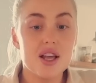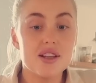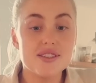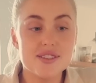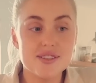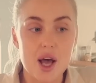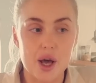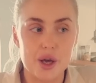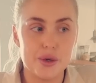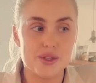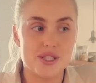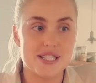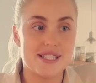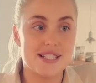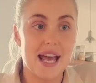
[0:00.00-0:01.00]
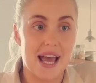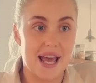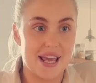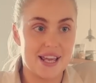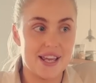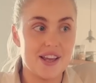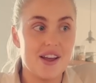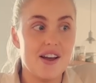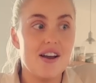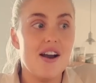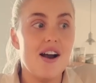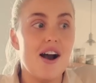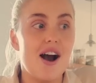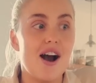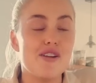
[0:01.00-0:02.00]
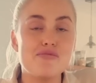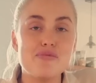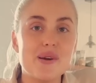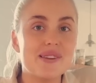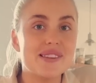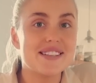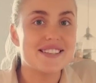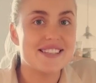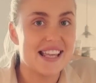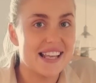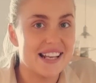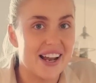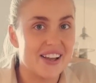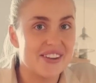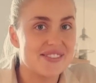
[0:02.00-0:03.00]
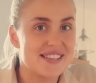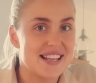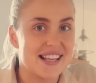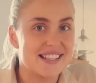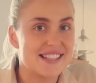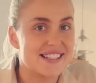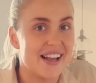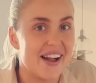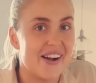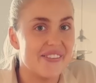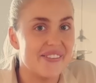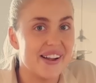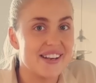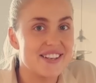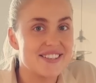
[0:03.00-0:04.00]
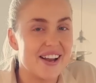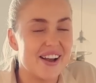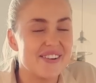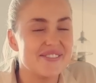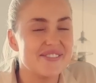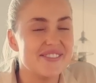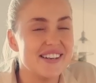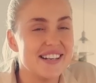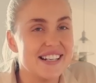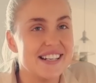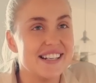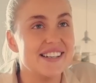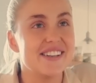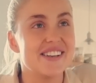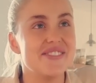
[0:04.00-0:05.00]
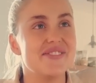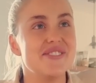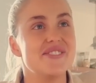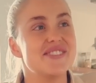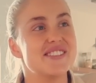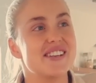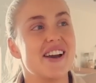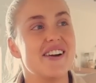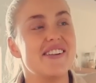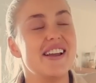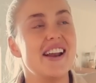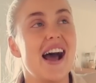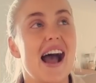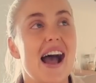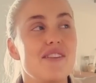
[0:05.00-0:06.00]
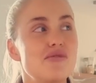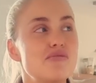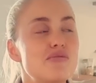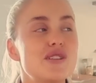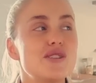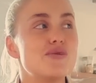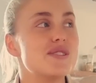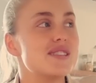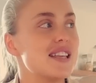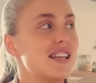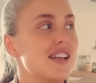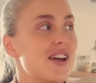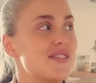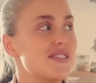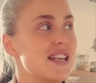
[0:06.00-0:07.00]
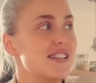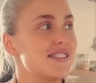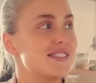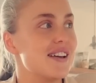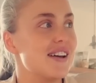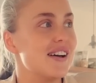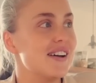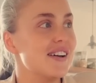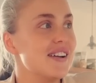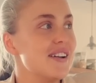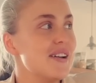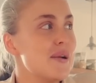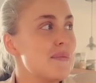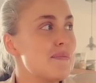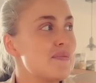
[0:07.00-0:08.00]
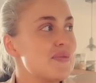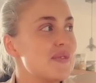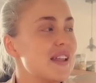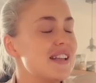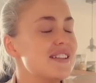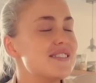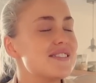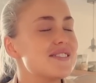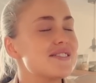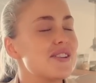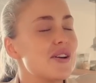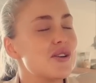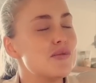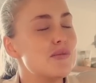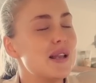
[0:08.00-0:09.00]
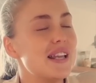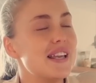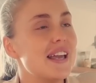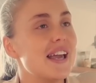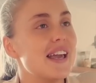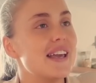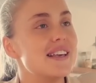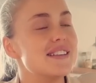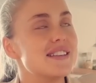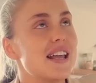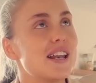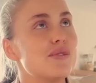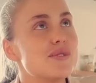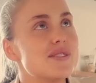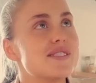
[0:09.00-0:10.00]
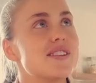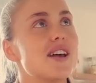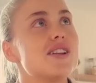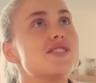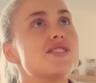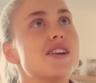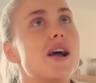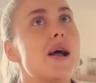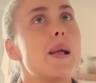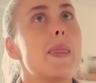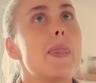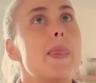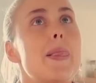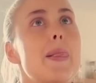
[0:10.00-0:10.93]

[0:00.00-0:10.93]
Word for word: So today I've booked the Sea Life Centre, which I'm really looking forward to going. I haven't been to a Sea Life Centre in so many years, and it was such a